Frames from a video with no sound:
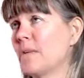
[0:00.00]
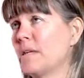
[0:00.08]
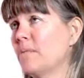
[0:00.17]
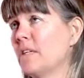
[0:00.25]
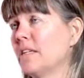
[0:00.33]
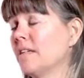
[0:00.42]

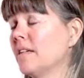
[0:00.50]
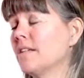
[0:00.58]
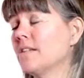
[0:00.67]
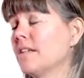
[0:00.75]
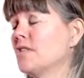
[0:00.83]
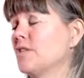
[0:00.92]
Maybe
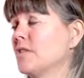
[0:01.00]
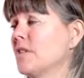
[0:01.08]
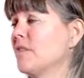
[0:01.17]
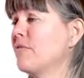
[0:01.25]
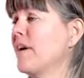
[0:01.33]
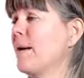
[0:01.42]
there's issues in
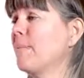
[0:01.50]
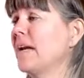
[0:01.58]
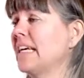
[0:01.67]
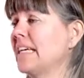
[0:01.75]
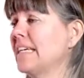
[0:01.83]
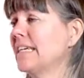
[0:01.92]
the
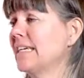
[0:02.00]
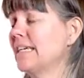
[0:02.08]
family,